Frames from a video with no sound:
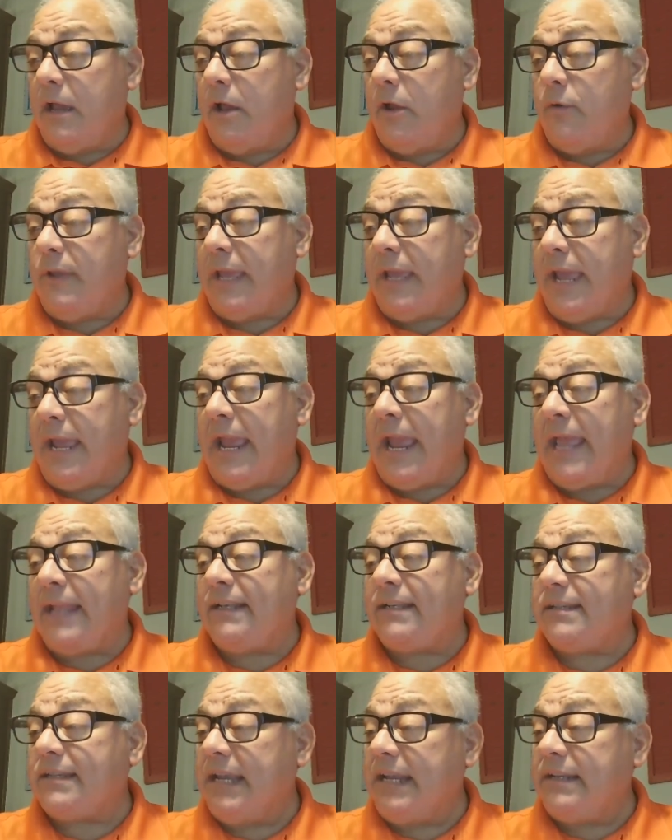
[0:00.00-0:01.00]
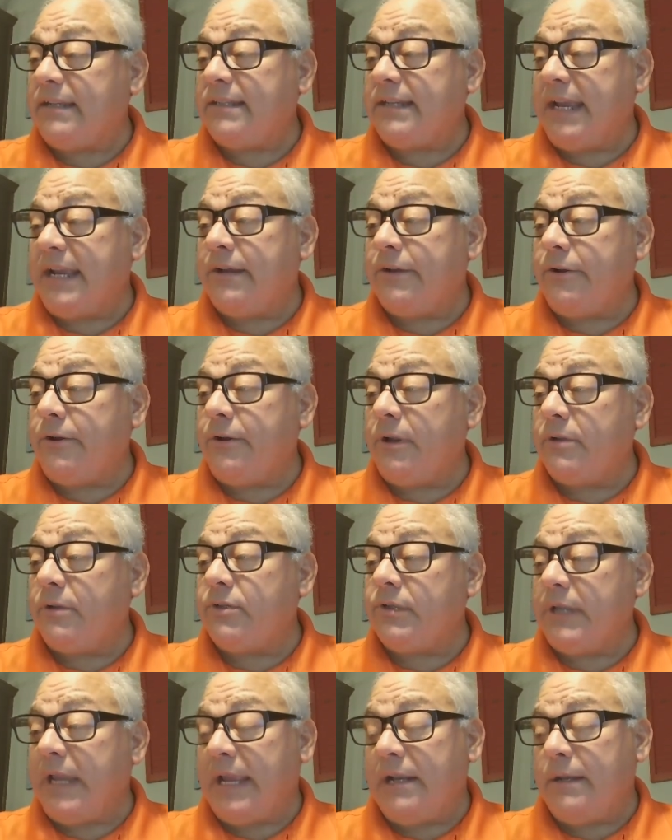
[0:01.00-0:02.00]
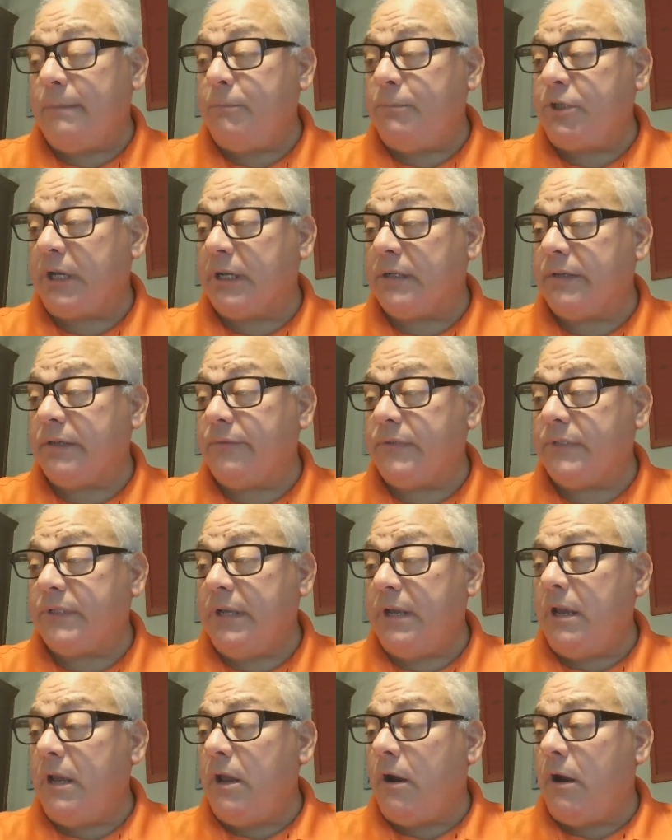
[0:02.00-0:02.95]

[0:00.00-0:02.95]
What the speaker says: Okay, and the state standard and objectives.